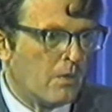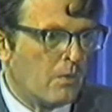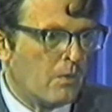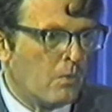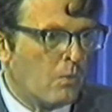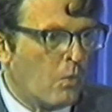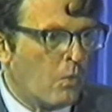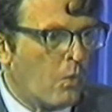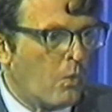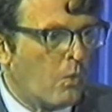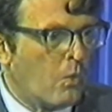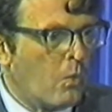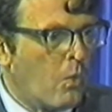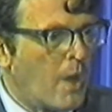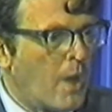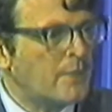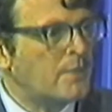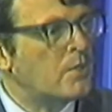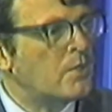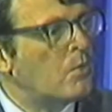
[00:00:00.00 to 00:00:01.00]

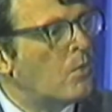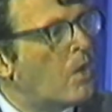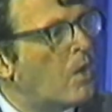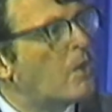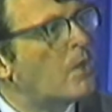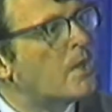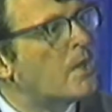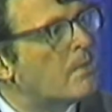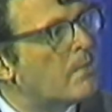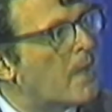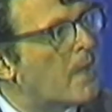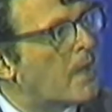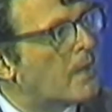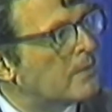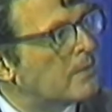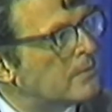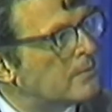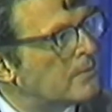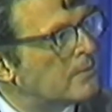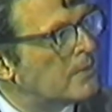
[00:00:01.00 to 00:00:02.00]
what to worry about.
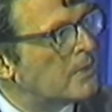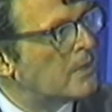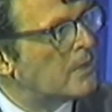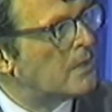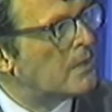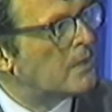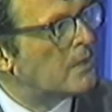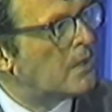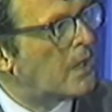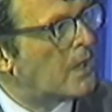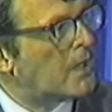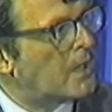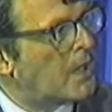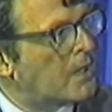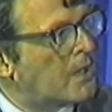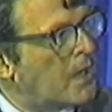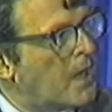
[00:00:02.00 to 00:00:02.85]
I